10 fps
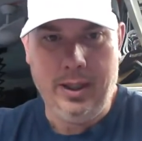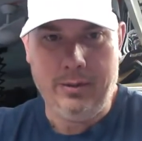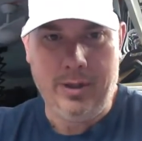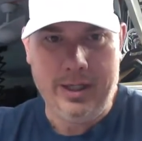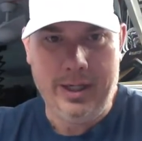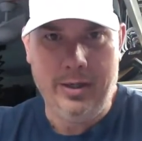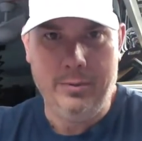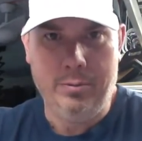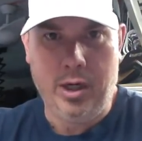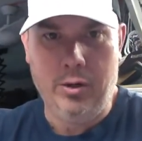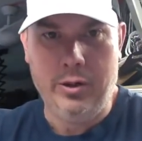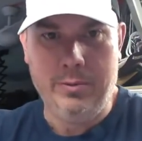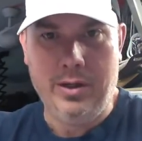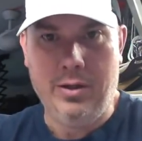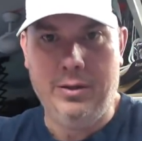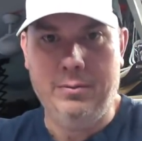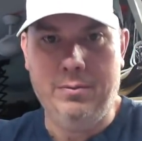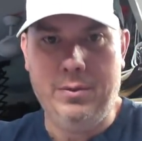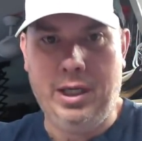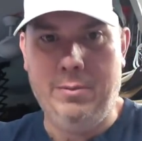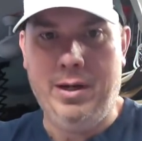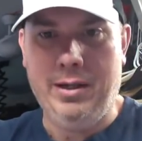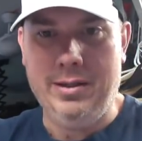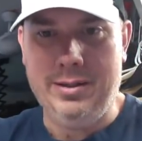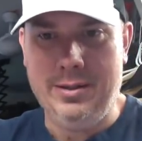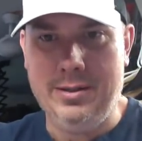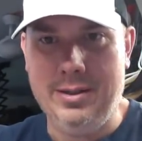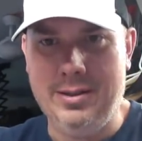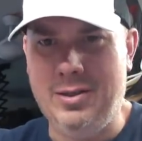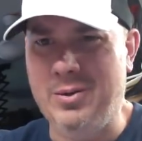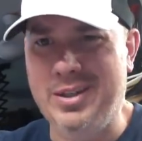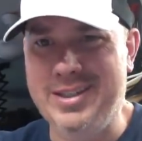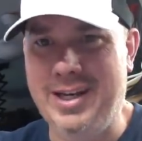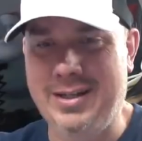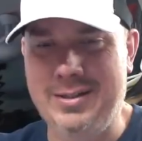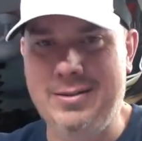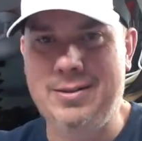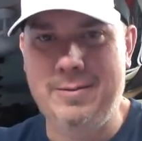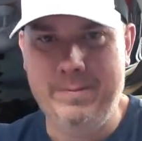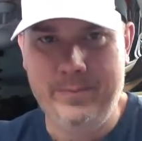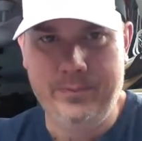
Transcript: Like right now on Priority Mail and eBay, this is going to Texas.